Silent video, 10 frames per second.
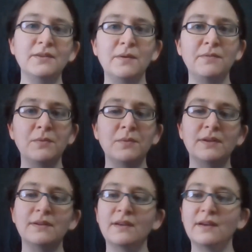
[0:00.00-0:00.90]

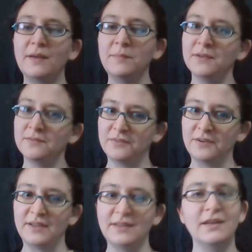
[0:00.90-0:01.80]
everyone, I'm
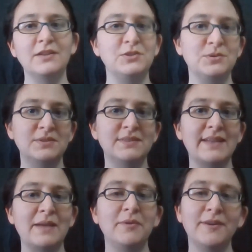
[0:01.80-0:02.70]
Yvonne, a children's
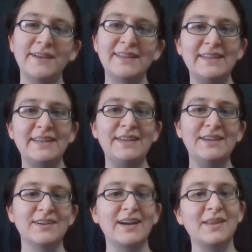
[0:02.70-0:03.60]
librarian
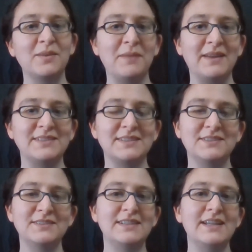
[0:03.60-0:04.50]
here at the
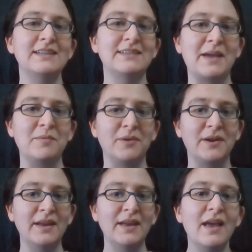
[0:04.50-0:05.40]
Manchester City
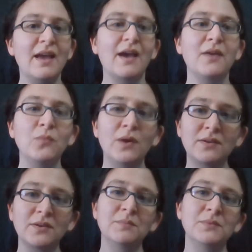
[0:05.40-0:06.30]
Library, and
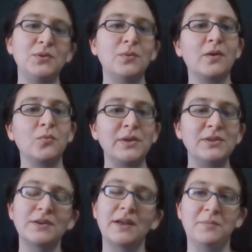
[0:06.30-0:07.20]
welcome to our
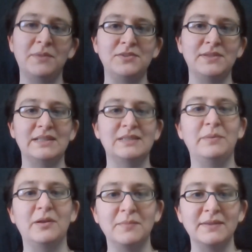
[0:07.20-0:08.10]
winter elementary
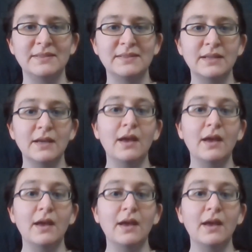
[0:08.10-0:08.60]
experiments.